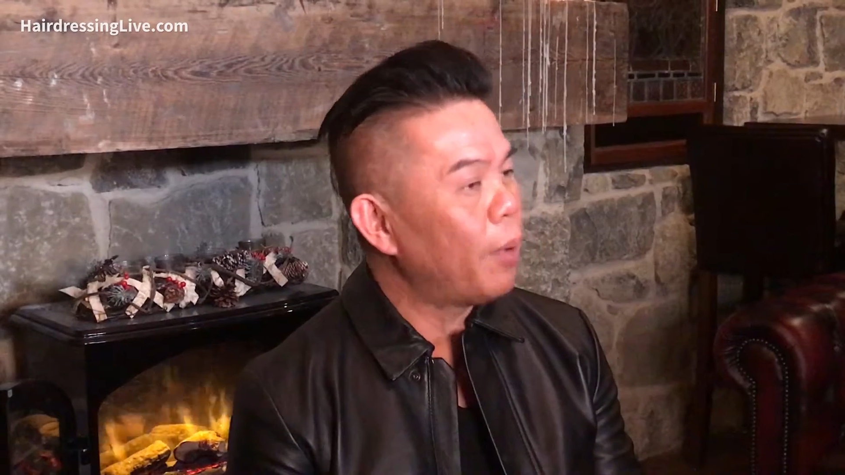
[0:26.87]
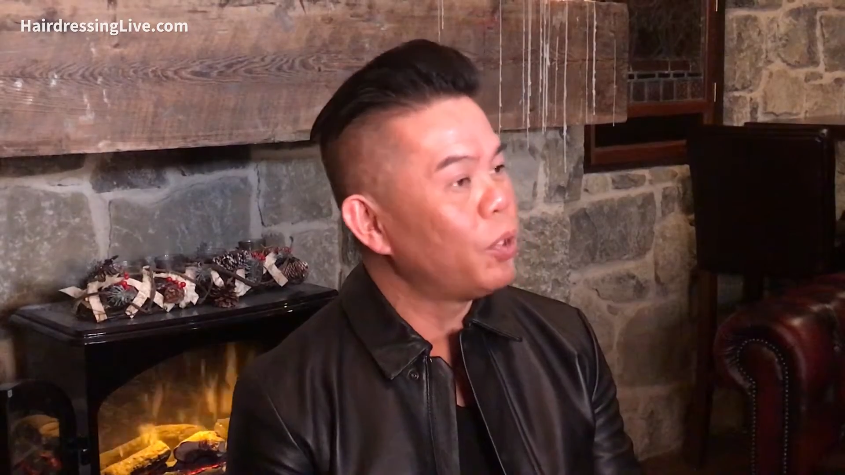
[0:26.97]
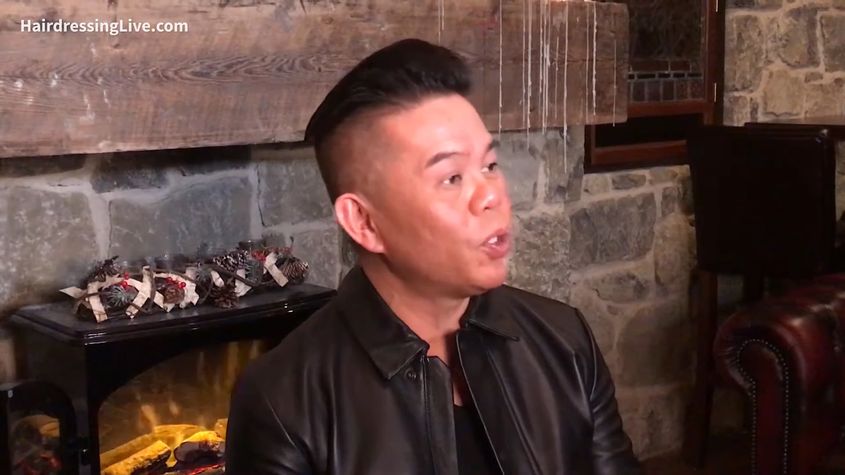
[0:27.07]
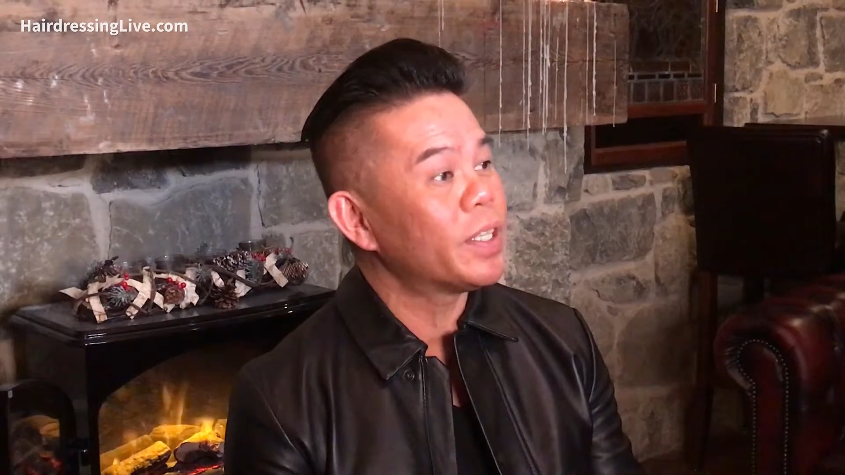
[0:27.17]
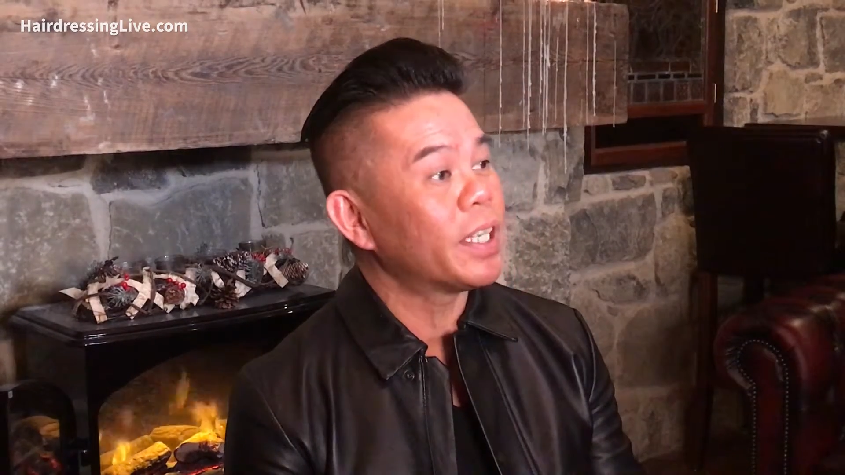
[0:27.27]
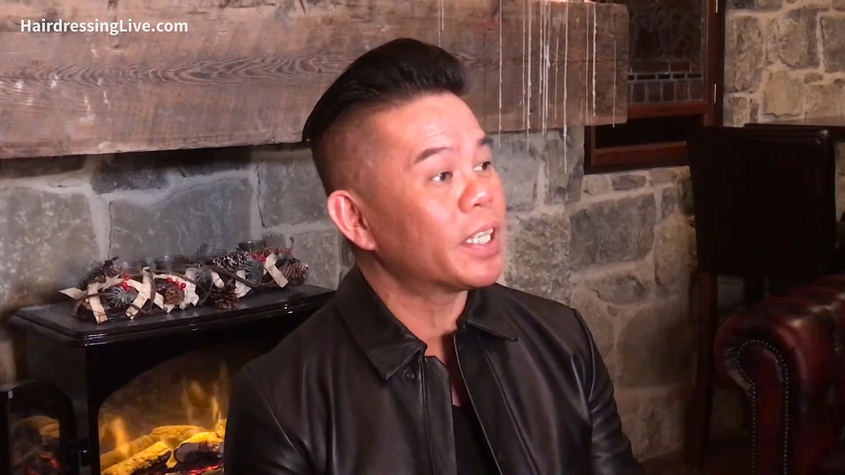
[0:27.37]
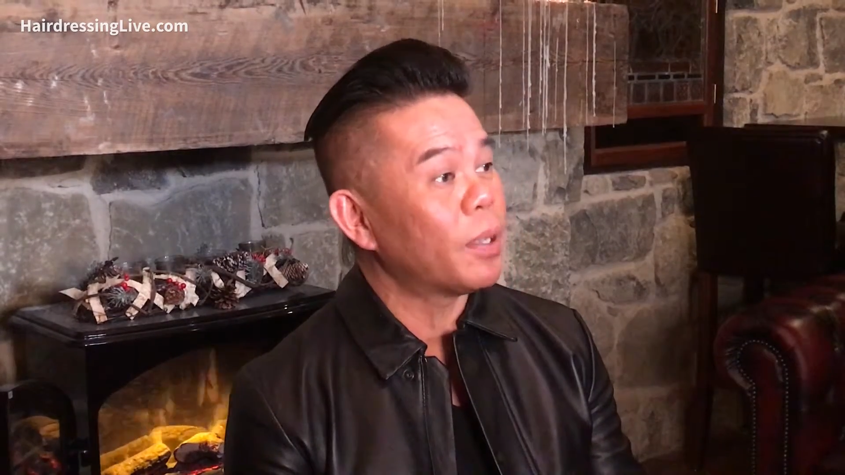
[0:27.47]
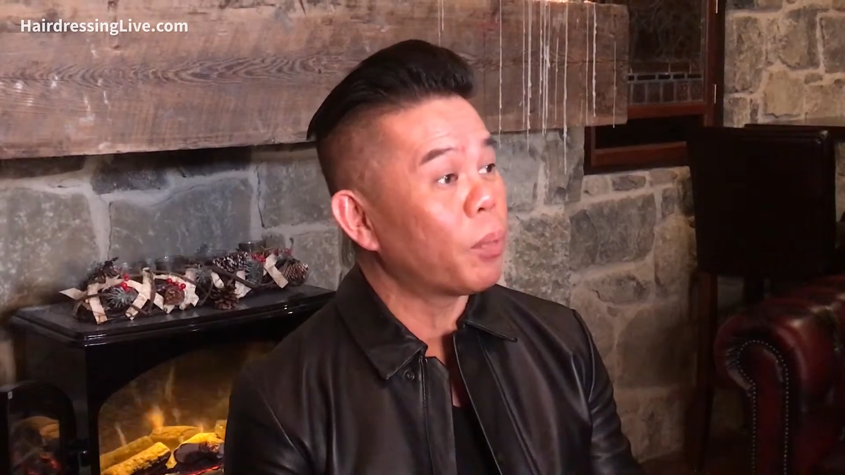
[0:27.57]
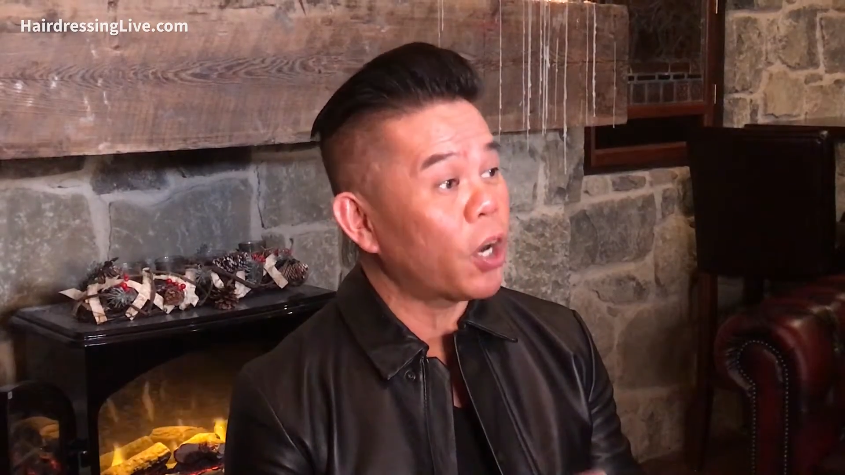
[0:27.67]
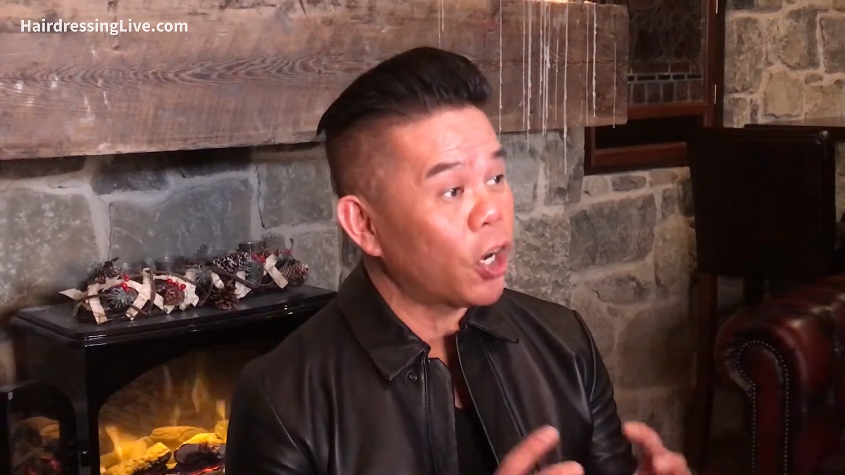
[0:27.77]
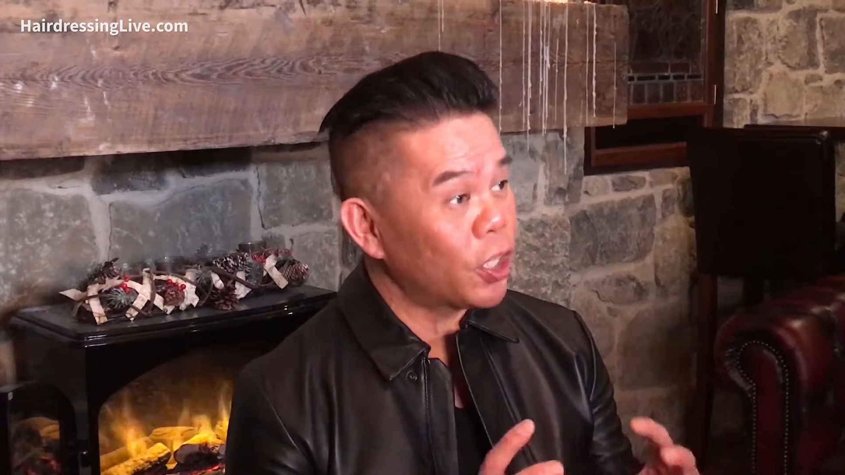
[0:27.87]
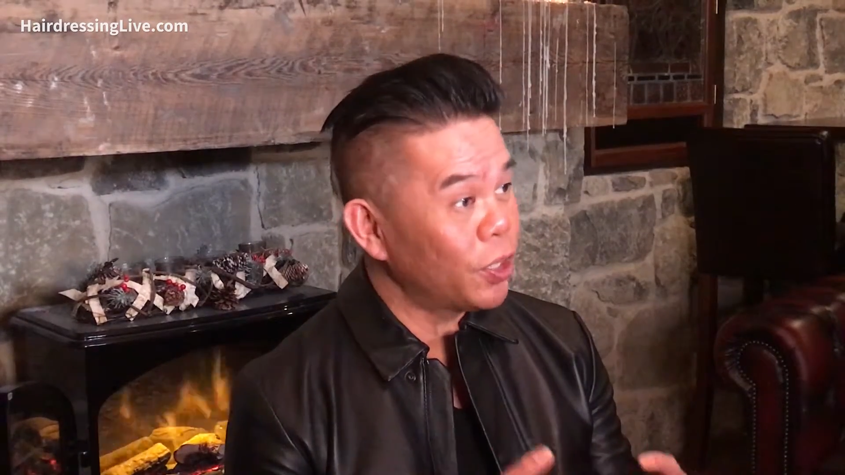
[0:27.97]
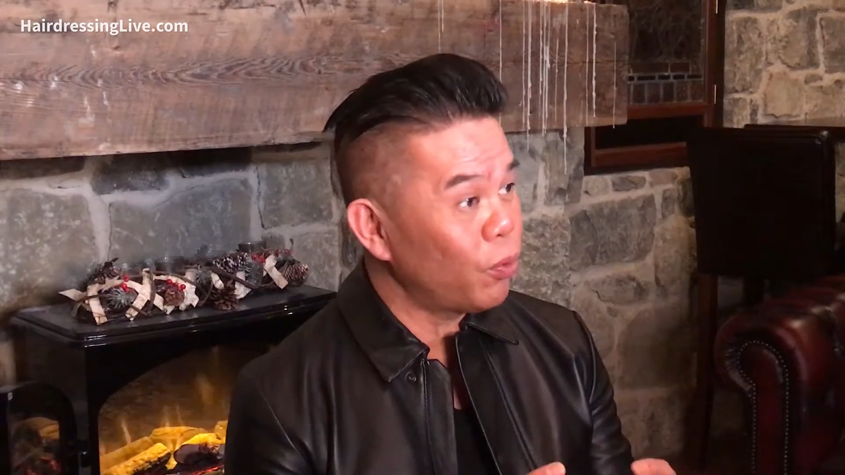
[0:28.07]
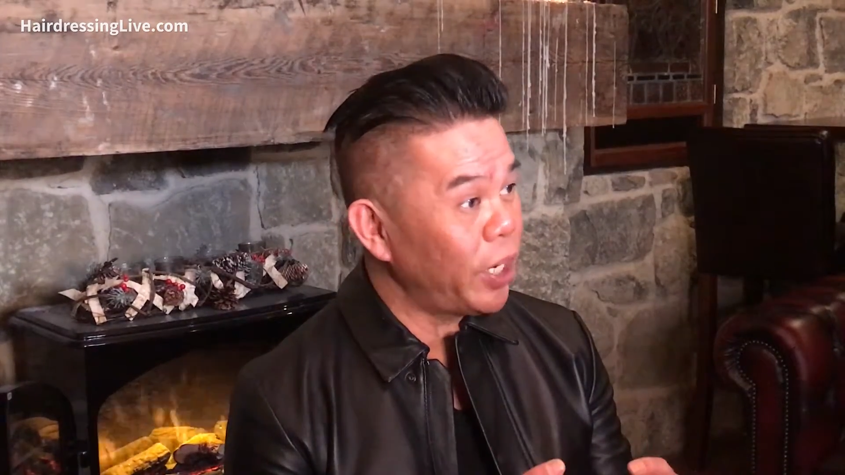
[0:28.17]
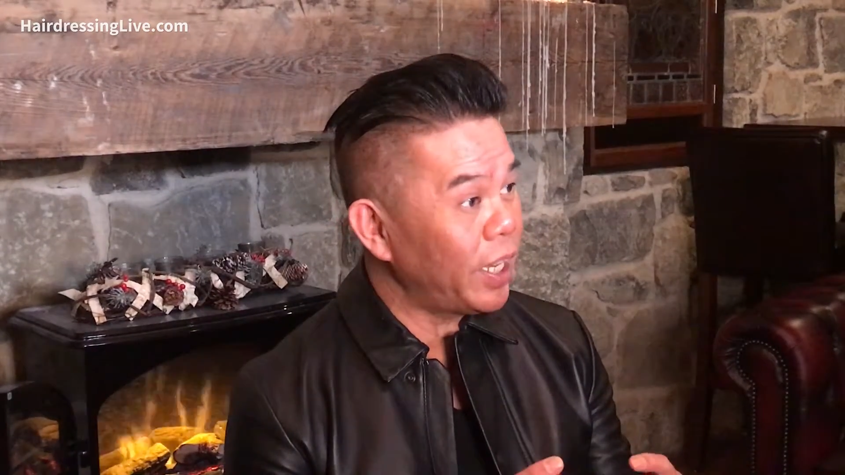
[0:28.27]
I'm using some
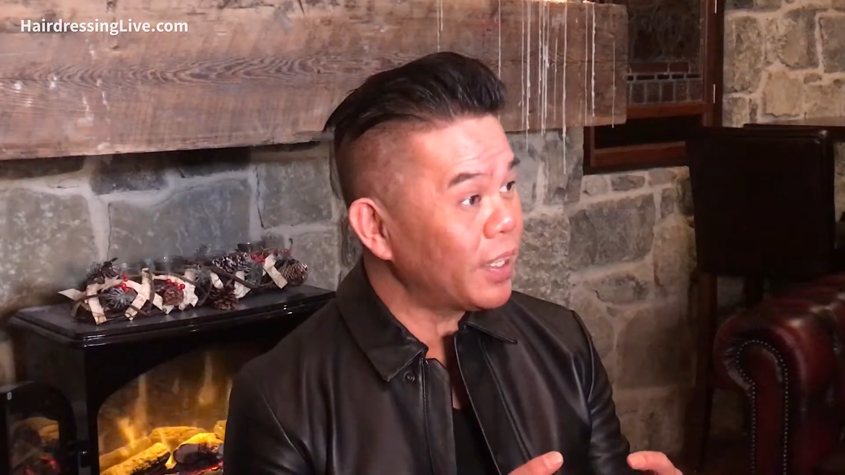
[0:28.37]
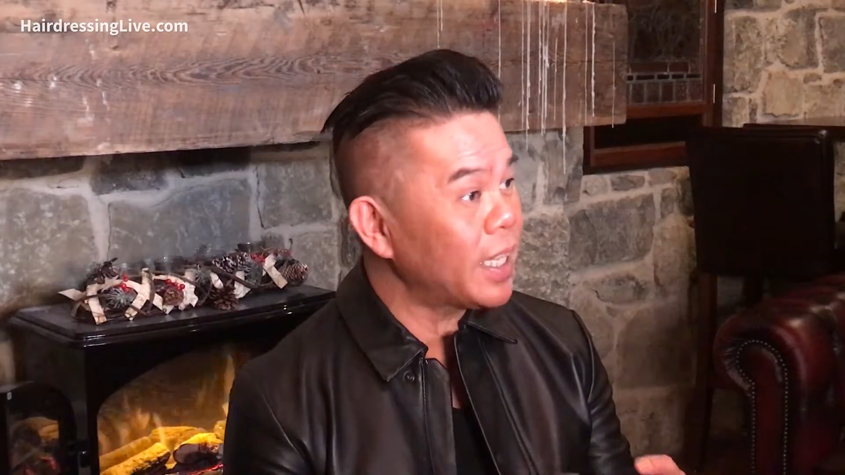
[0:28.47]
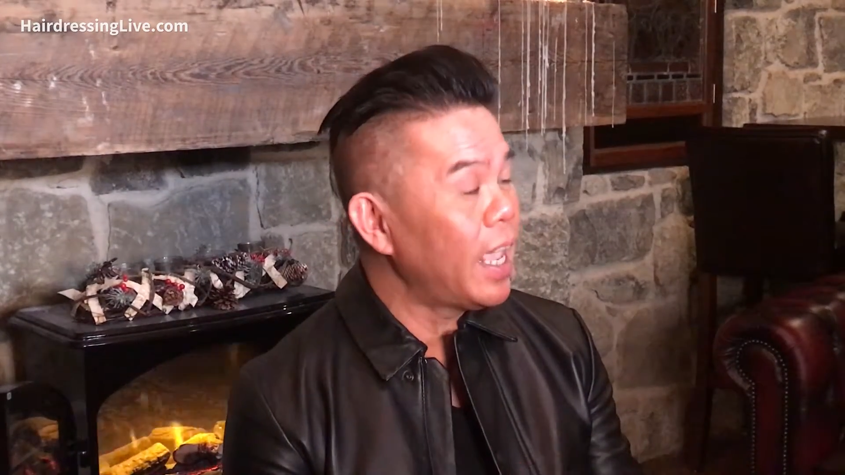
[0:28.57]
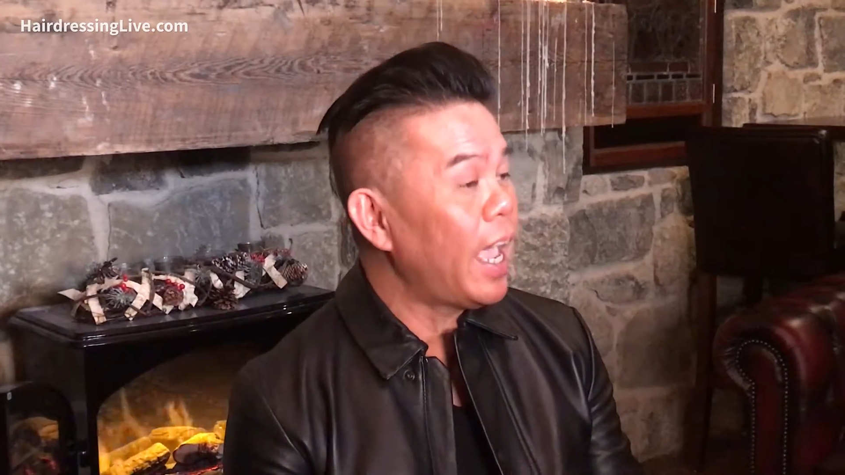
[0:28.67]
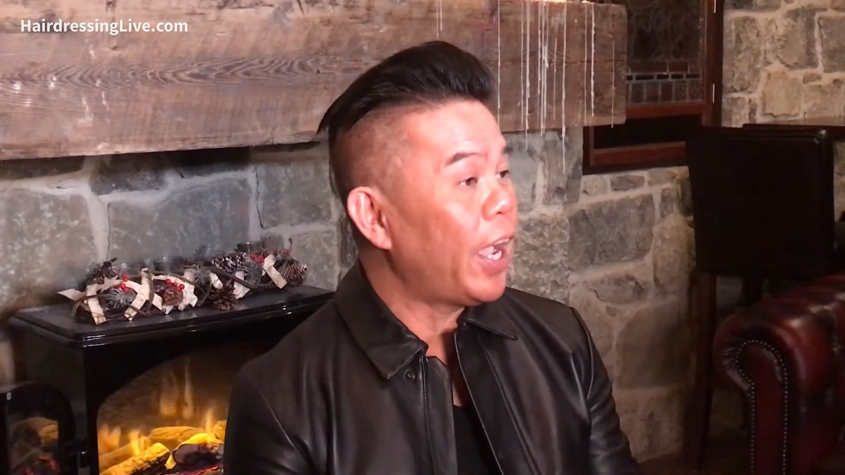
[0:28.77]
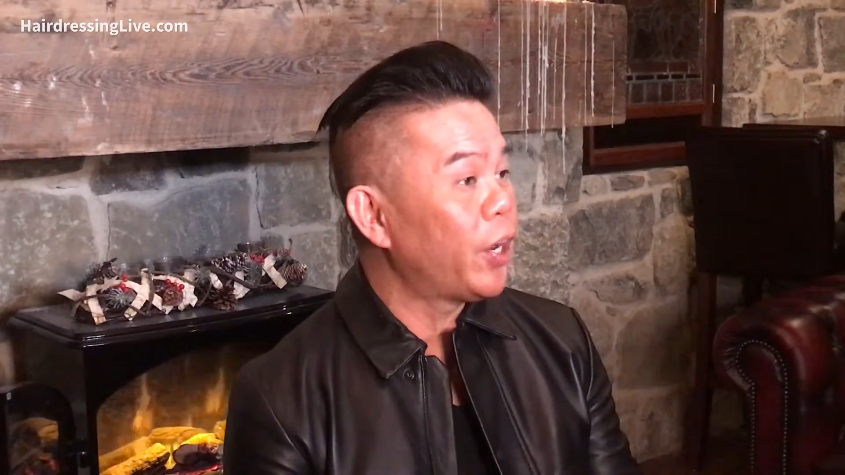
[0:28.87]
curtain rings